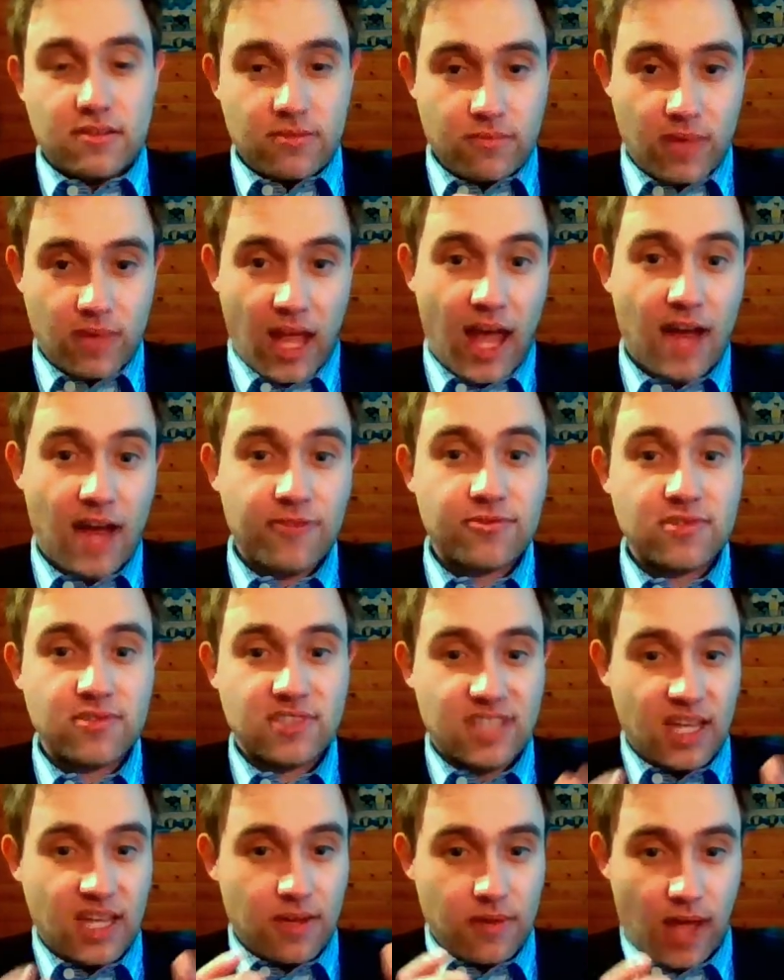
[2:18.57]
we have to
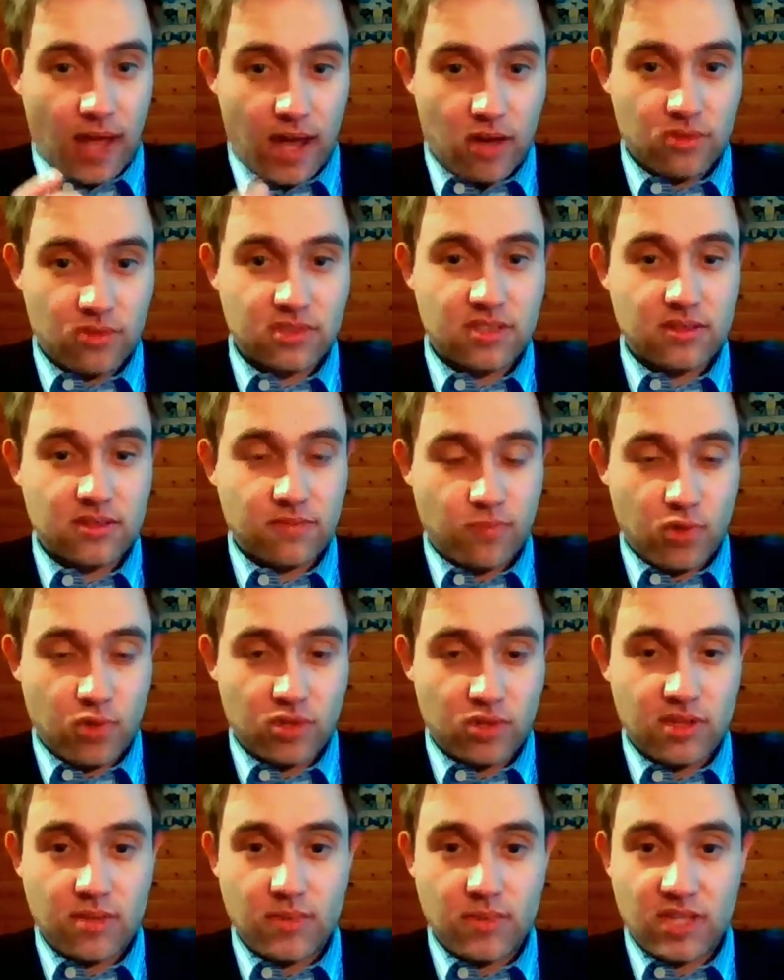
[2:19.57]
say house
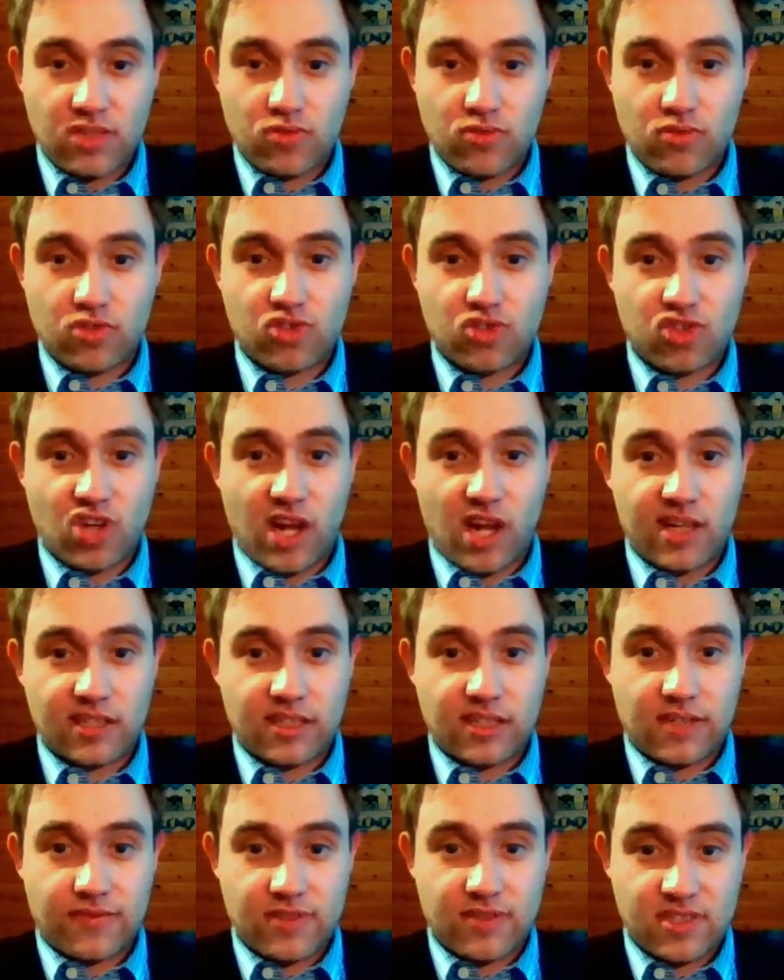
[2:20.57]
put them into a
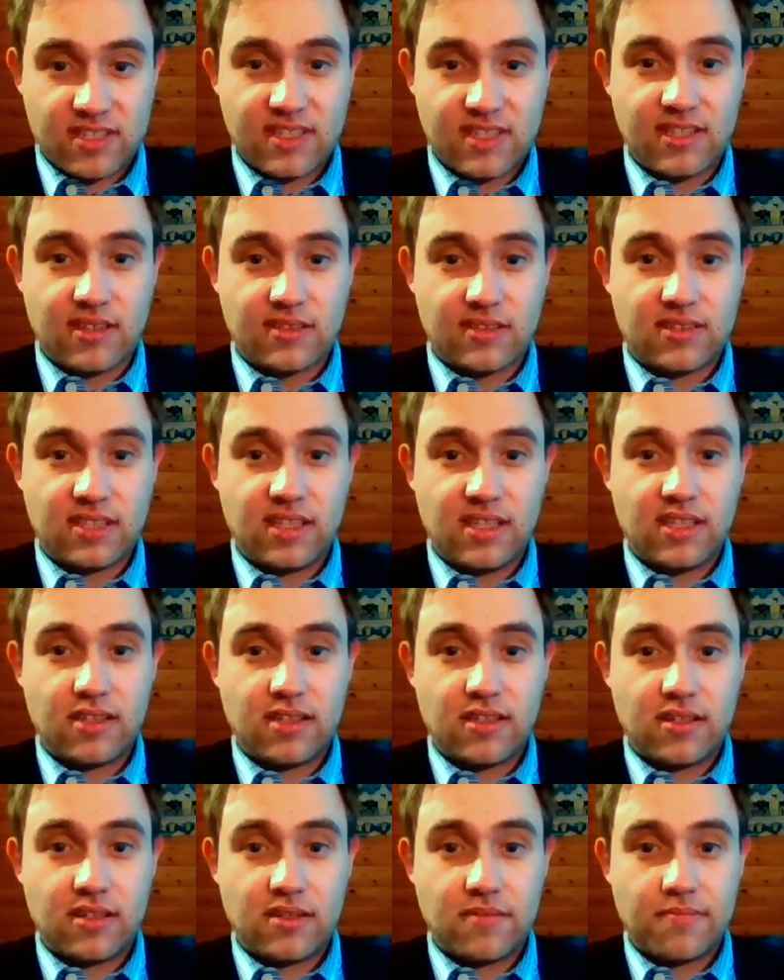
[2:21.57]
childcare facility
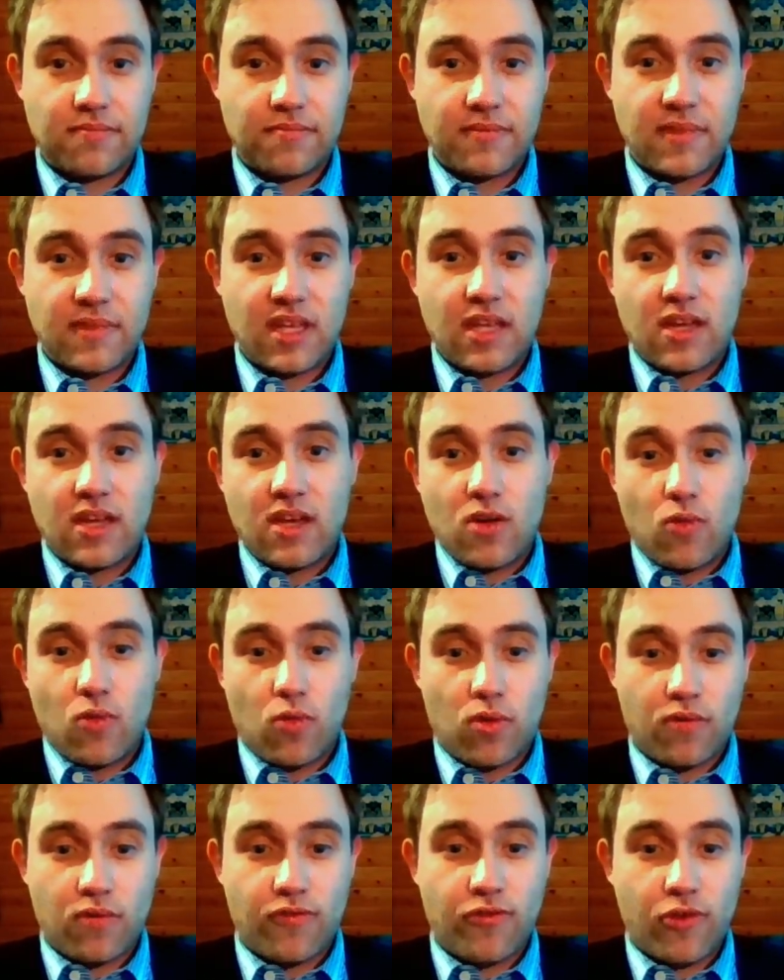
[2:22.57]

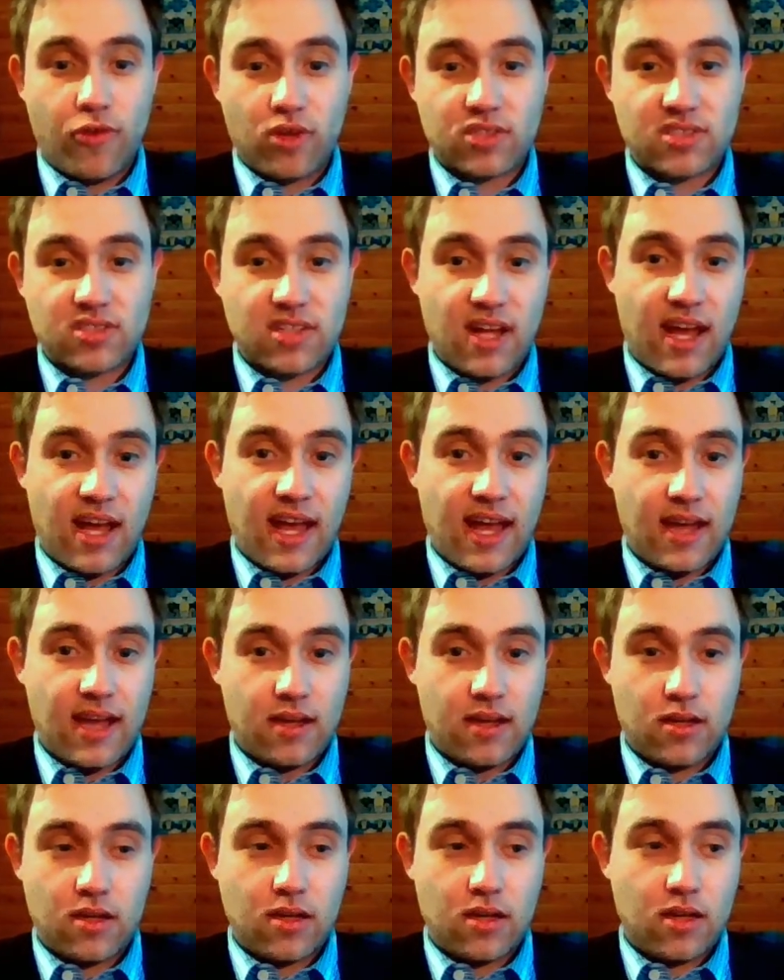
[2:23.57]
or foster
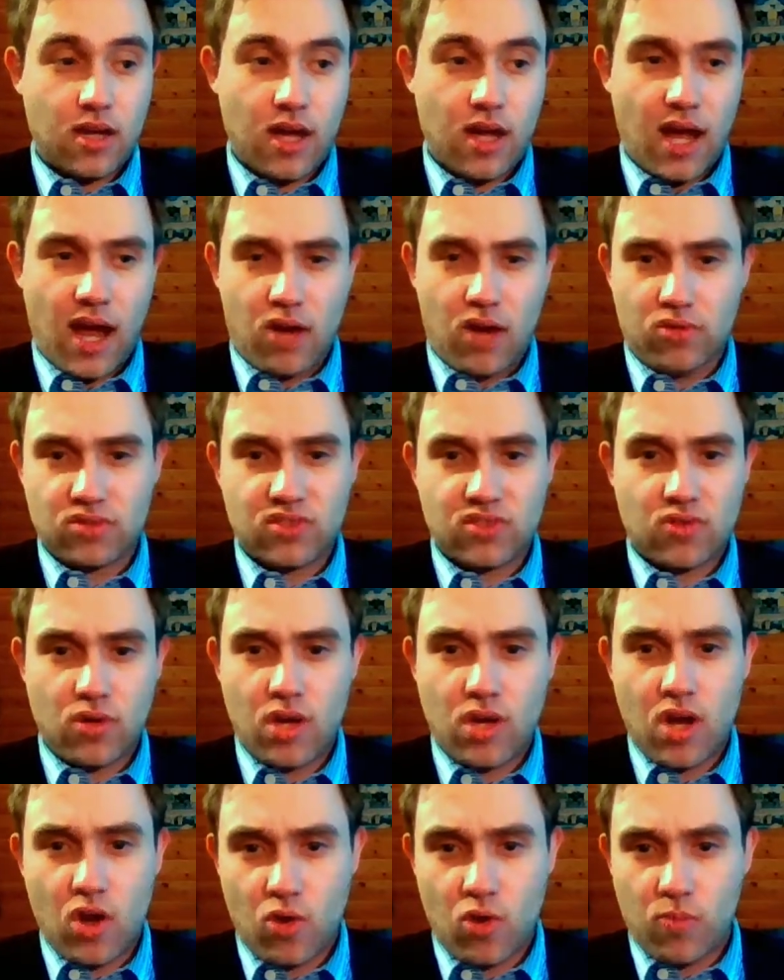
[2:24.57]
house or
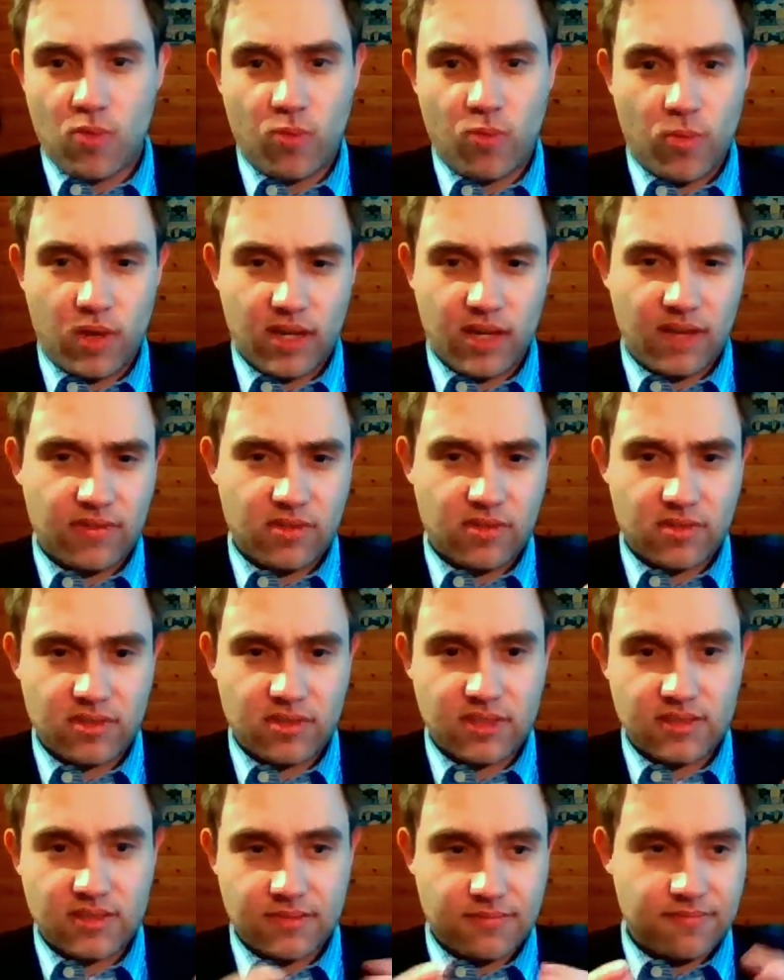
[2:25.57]
home or
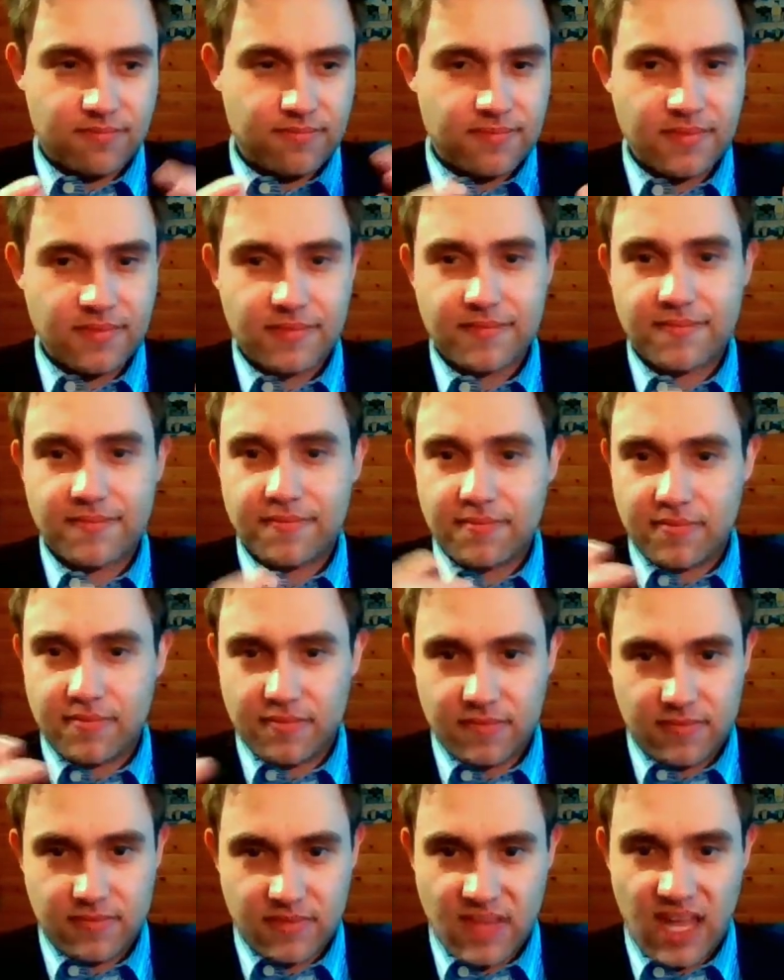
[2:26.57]
whatever
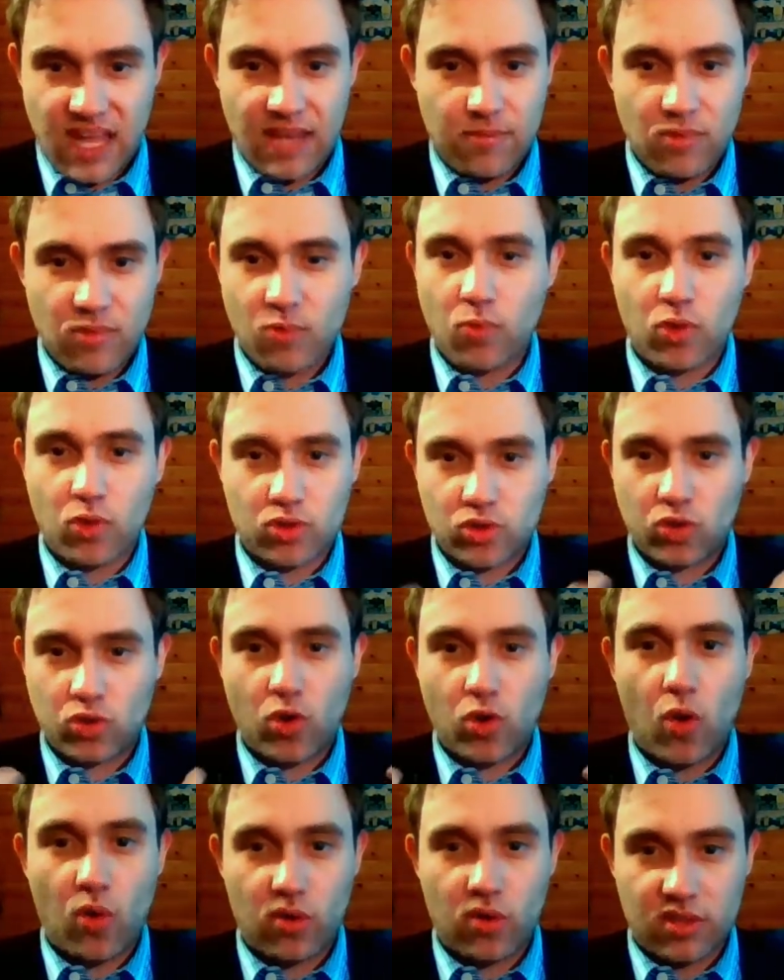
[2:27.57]
name you want to
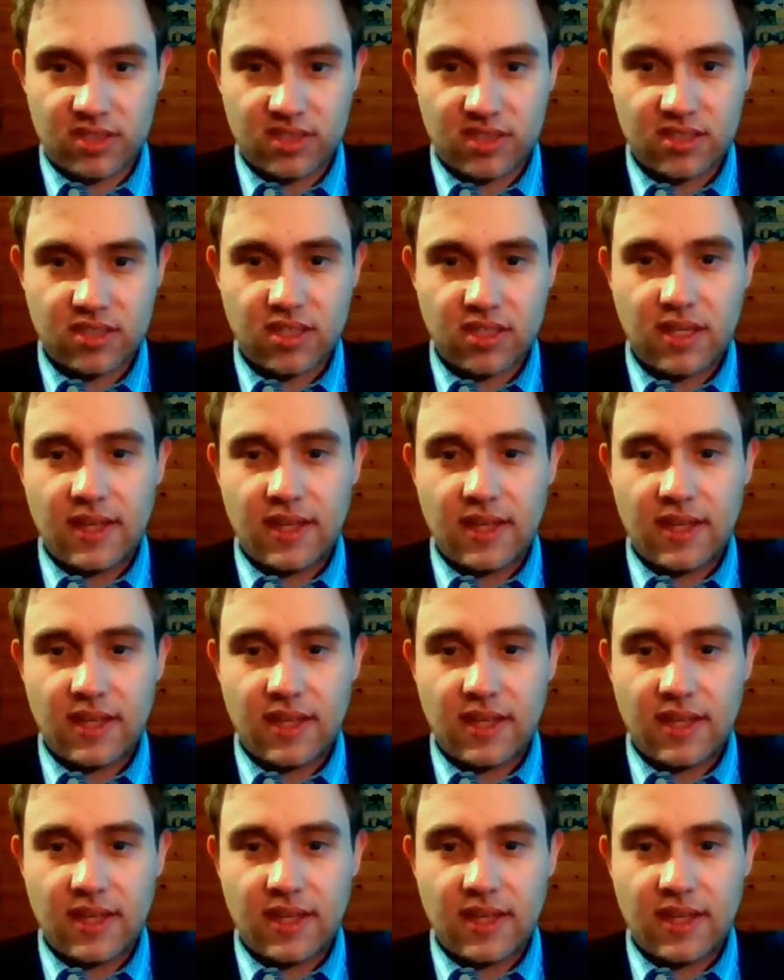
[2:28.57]
call it.